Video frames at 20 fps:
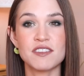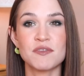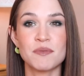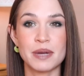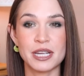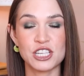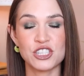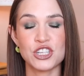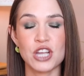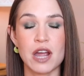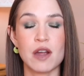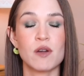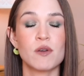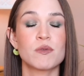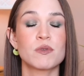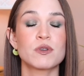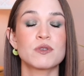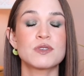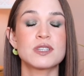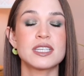of my shower
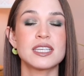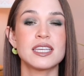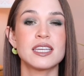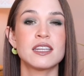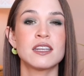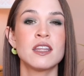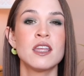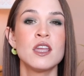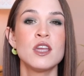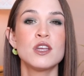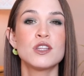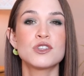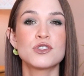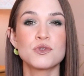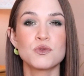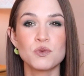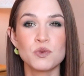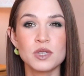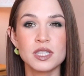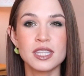routine
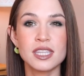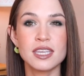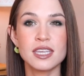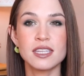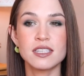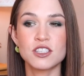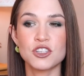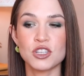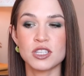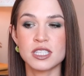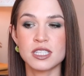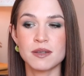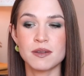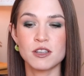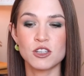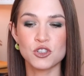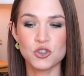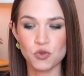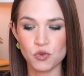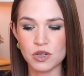to really just
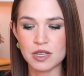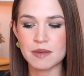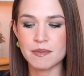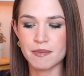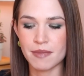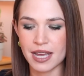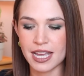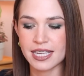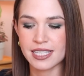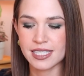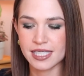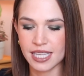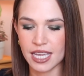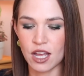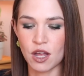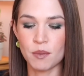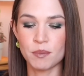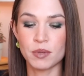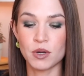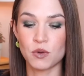treat my
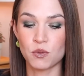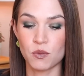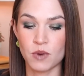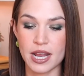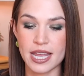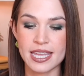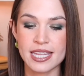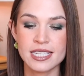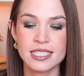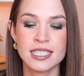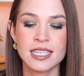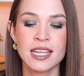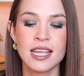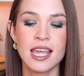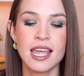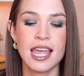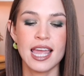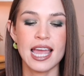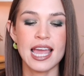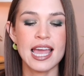scalp right.
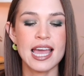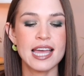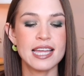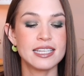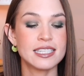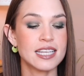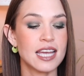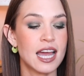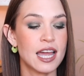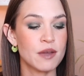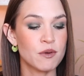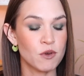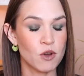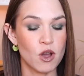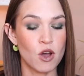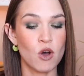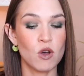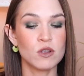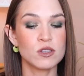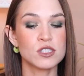And I
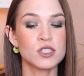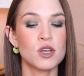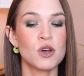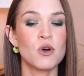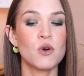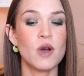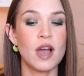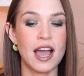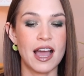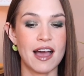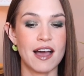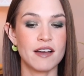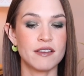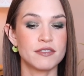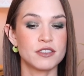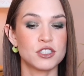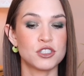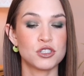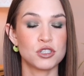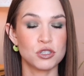also
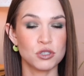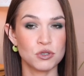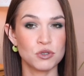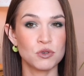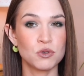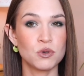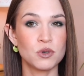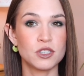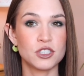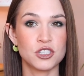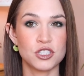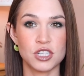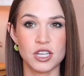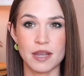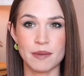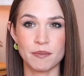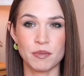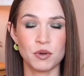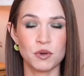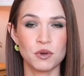have two
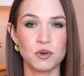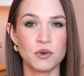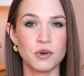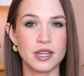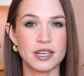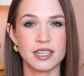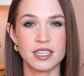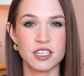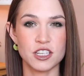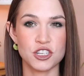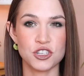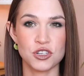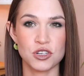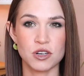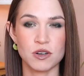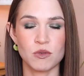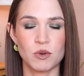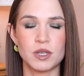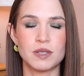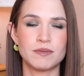shampoo and
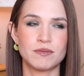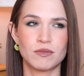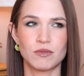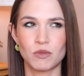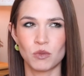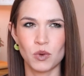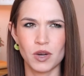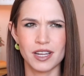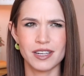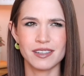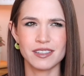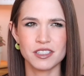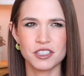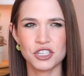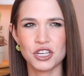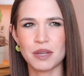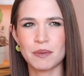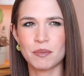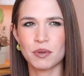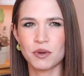conditioner, well, one
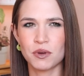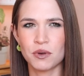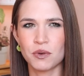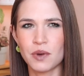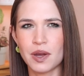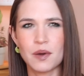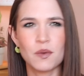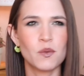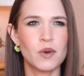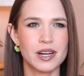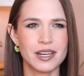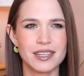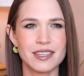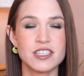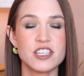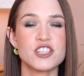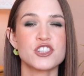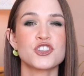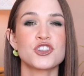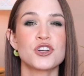shampoo and one
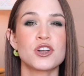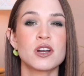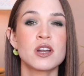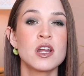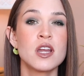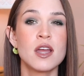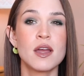conditioner